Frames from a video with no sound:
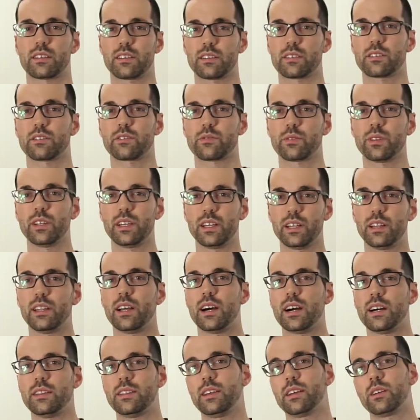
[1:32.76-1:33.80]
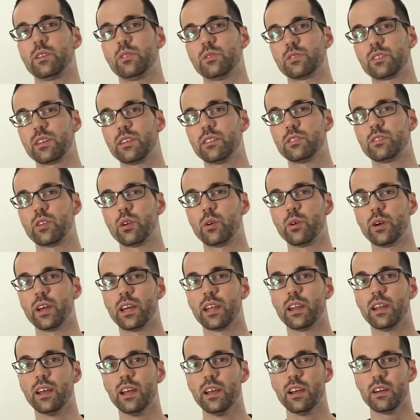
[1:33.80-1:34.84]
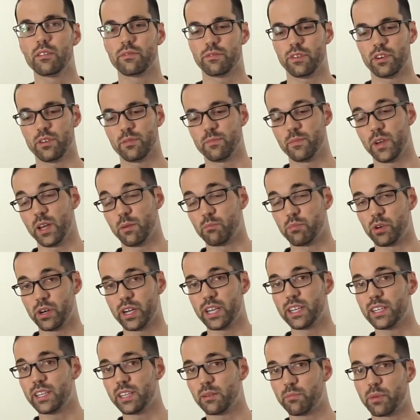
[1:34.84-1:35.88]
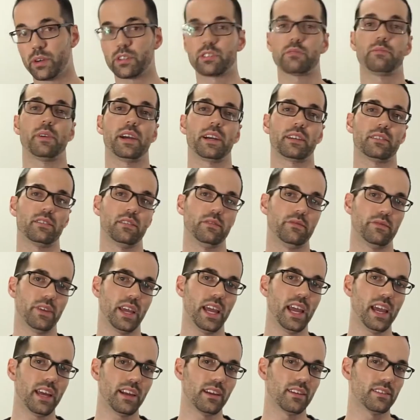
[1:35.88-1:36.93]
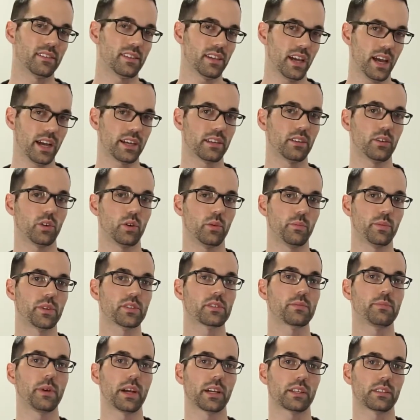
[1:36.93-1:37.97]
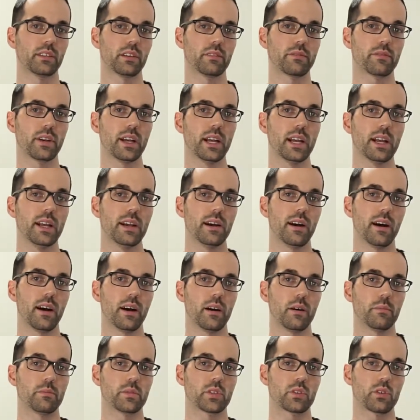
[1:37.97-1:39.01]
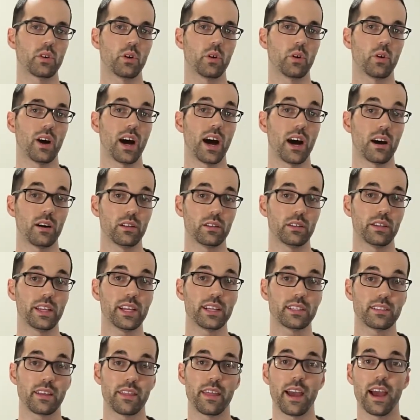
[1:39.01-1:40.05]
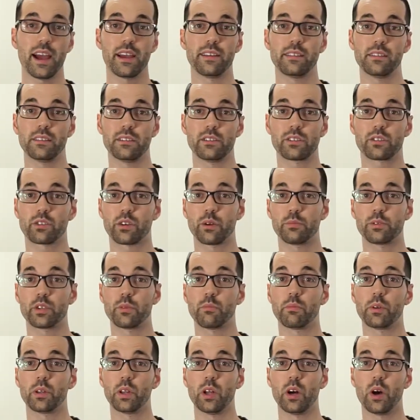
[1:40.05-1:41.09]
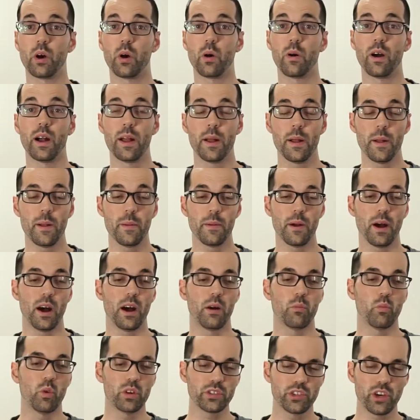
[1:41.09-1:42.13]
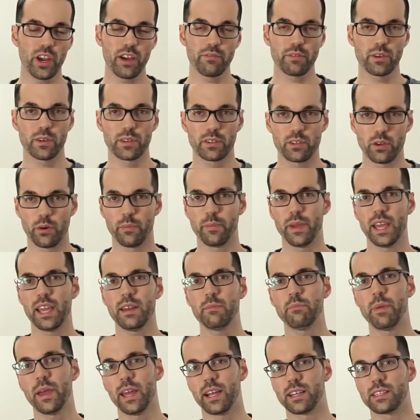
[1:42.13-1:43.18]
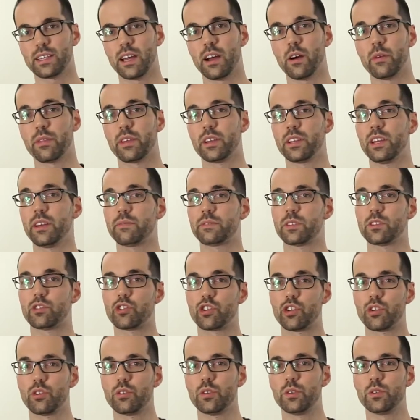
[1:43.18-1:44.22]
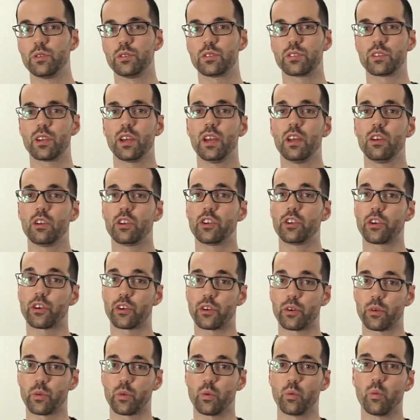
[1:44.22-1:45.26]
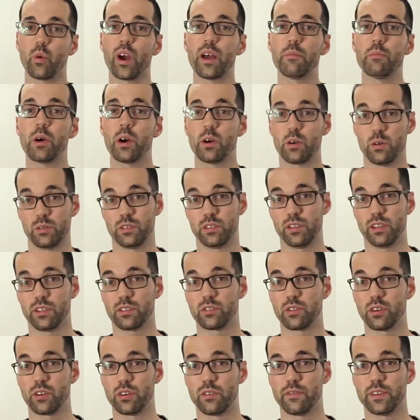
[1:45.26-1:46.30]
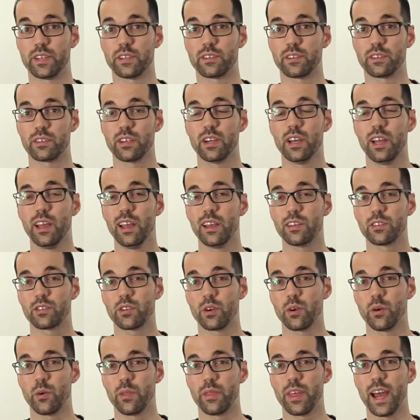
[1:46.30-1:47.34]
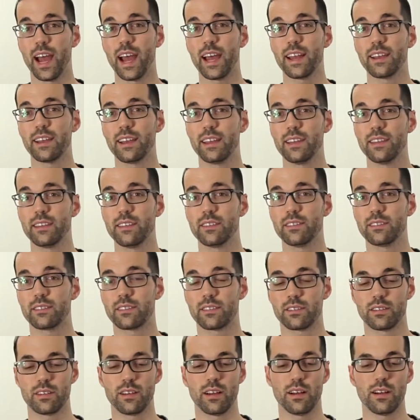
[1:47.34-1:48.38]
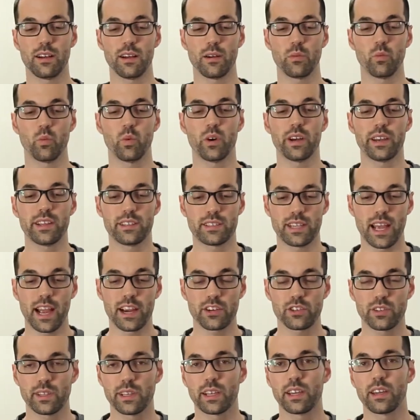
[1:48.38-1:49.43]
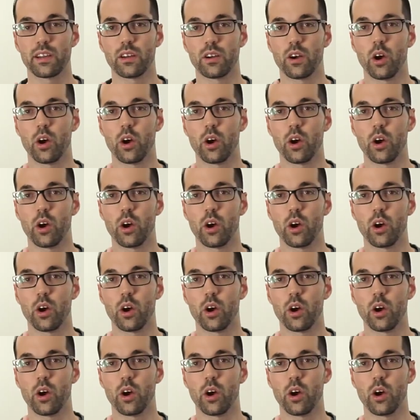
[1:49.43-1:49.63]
because there's really a lot that goes into it from a branding perspective and a technical perspective. So I'll link to that in the description below. Once you have a domain picked out, then you have to choose your web hosting service. So that is what is actually going to